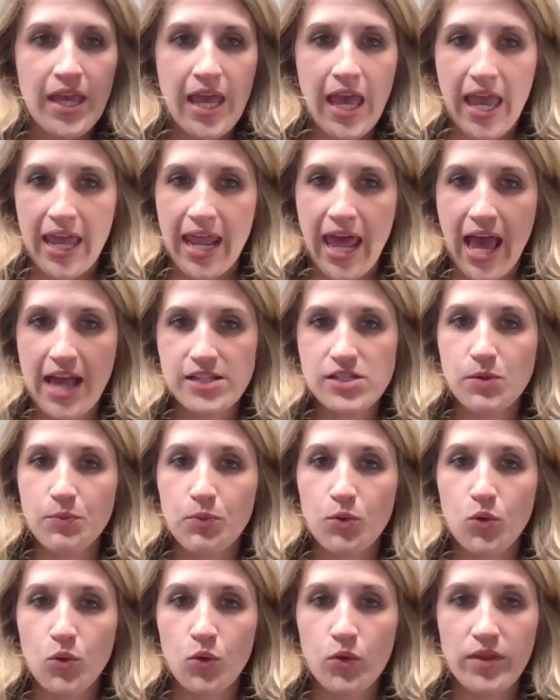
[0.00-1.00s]
It has a
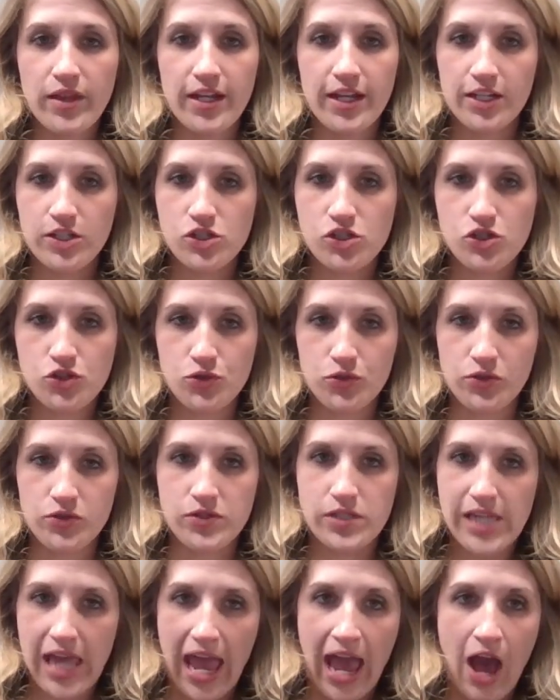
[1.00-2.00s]
pull that extrudes
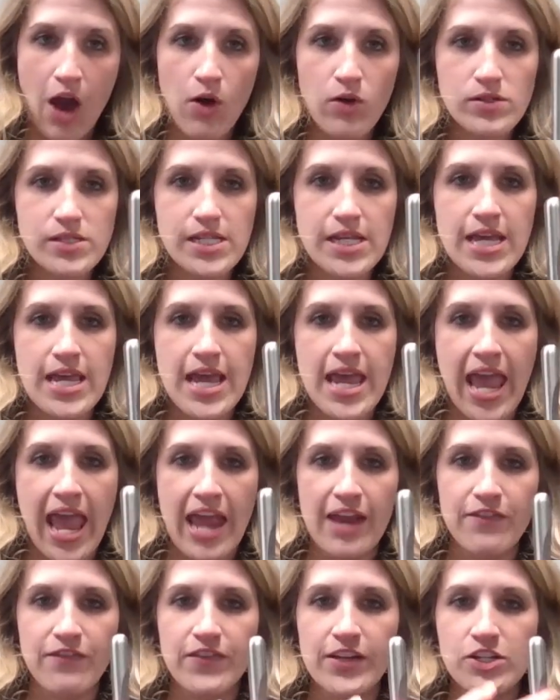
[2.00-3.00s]
out
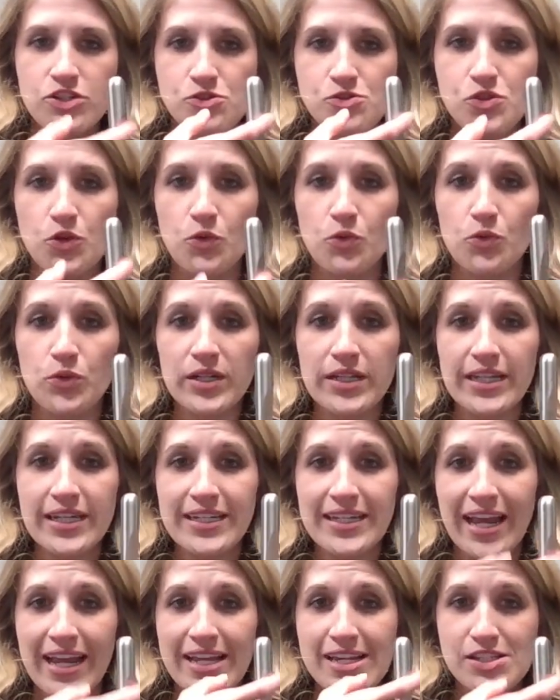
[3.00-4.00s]
and features a really
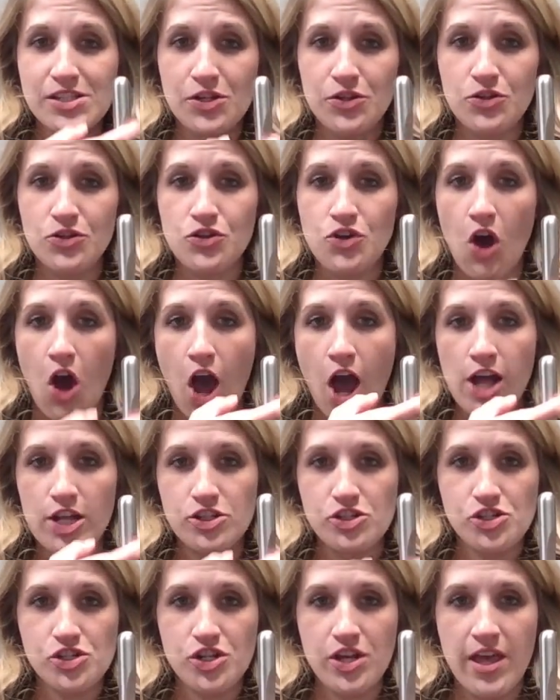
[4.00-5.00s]
nice
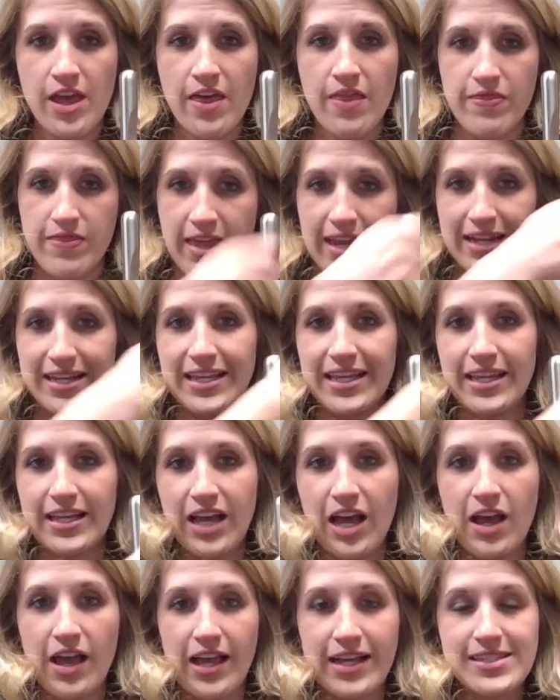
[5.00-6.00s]
notch that
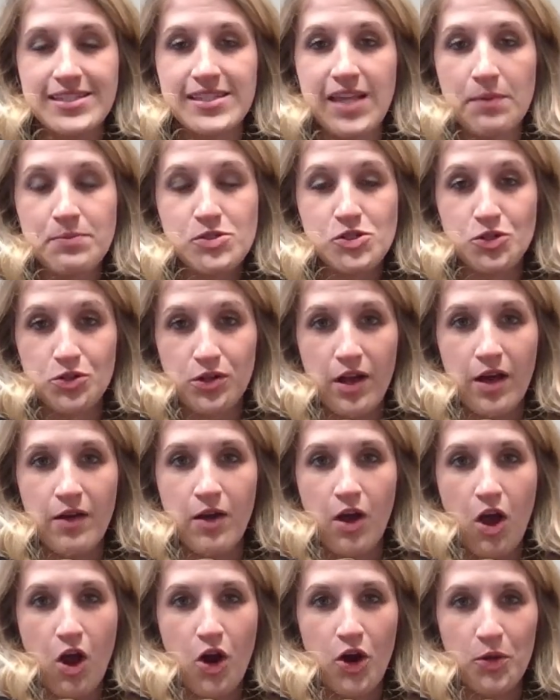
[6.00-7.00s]
accepts your
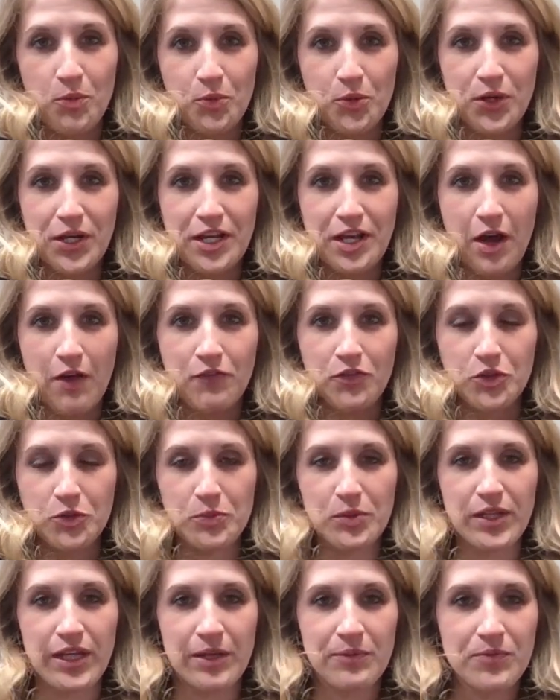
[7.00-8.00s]
arm pretty
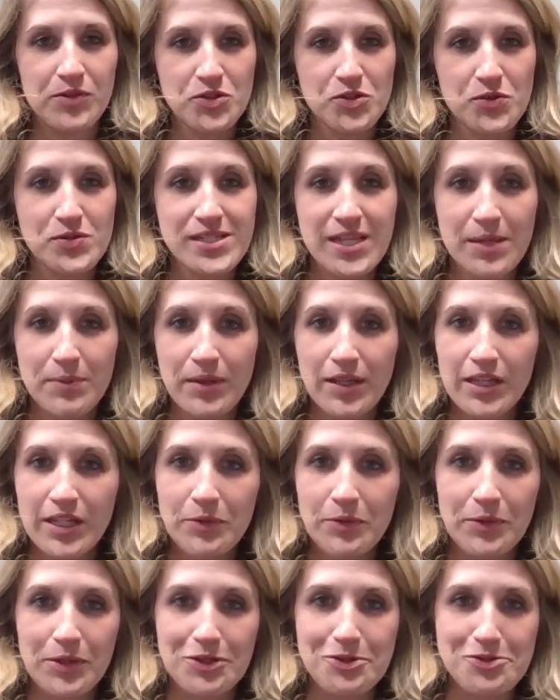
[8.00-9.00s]
comfortably. So typically
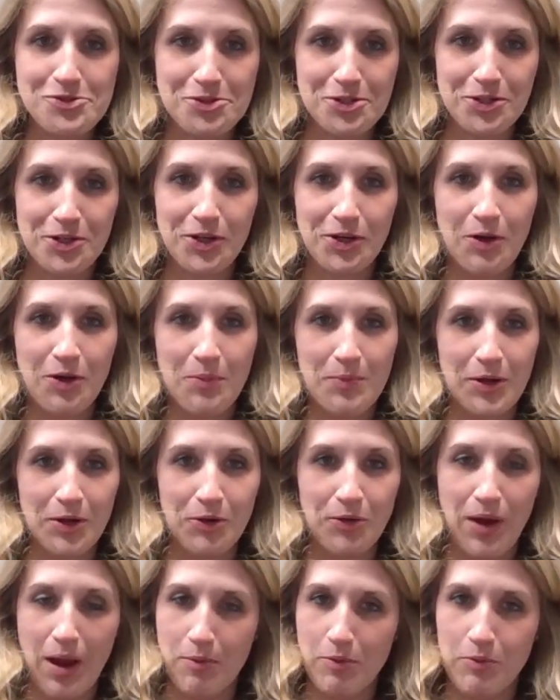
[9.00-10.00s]
we usually go up and
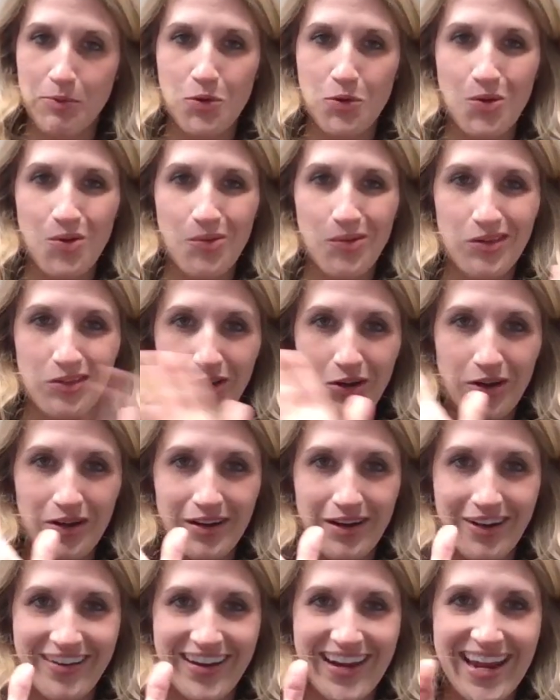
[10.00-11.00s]
grab a pull with
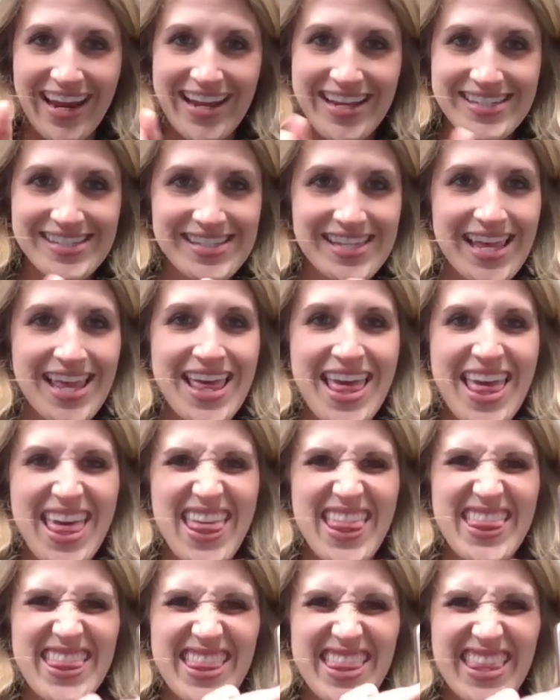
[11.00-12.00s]
our hands.
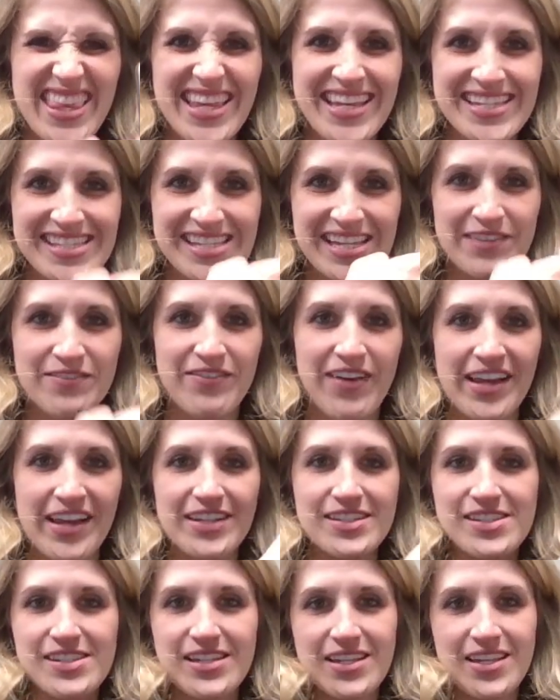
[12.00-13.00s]
This
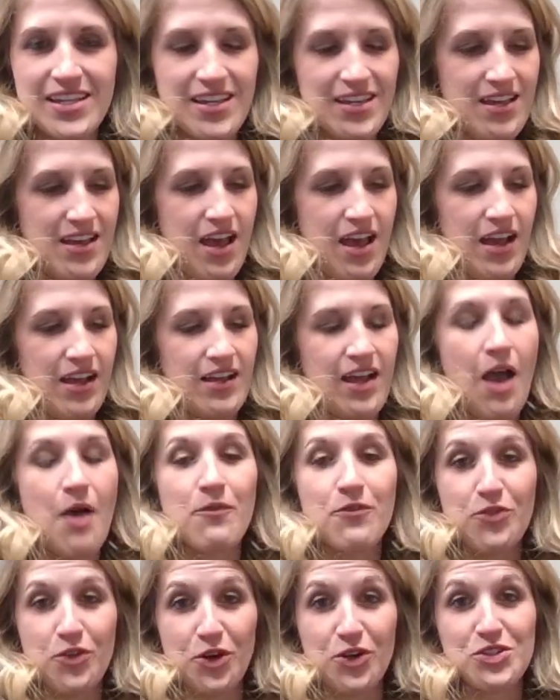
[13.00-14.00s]
invites
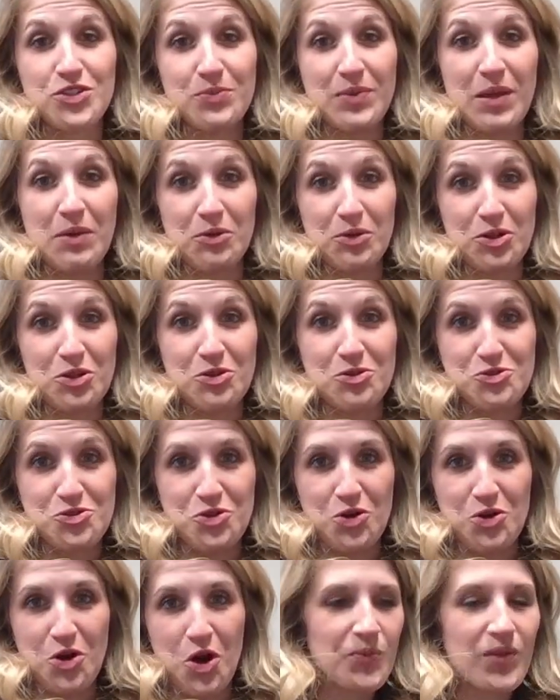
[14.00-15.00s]
comfort to be able to use your
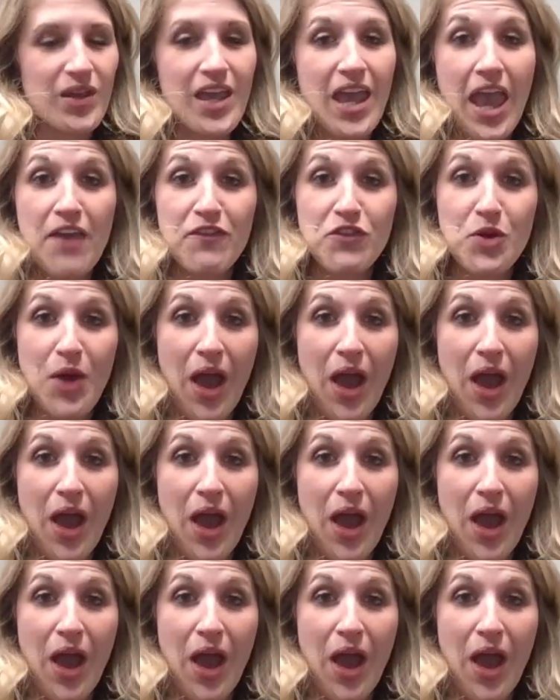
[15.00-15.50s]
arm. If you